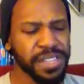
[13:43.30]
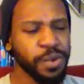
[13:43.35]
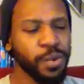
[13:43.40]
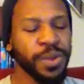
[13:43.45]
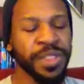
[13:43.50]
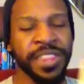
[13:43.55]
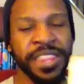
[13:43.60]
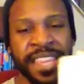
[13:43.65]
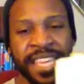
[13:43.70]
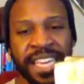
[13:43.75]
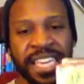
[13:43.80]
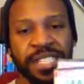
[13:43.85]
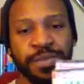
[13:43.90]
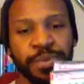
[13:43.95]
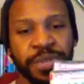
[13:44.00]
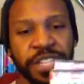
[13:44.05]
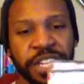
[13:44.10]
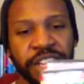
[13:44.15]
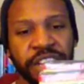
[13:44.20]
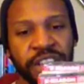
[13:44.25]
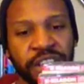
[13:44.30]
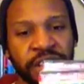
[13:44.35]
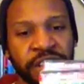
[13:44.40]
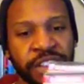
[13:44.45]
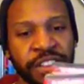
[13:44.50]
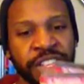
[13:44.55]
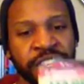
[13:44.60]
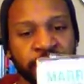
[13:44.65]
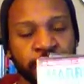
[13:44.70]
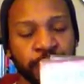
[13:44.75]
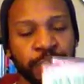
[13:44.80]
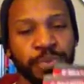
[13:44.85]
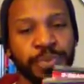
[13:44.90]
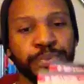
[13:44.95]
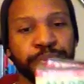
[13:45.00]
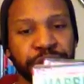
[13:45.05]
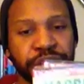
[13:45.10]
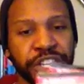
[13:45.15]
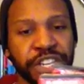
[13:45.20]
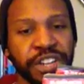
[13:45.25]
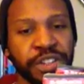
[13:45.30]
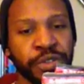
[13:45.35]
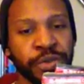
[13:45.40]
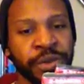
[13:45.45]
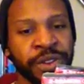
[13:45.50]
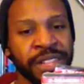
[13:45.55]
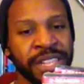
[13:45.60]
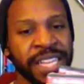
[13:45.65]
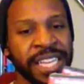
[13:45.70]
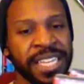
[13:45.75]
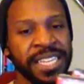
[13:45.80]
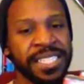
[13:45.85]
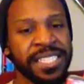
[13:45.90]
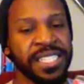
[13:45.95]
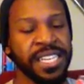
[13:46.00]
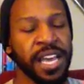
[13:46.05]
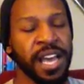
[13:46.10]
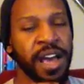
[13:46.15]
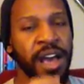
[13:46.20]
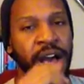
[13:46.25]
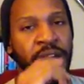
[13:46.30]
with this particular release.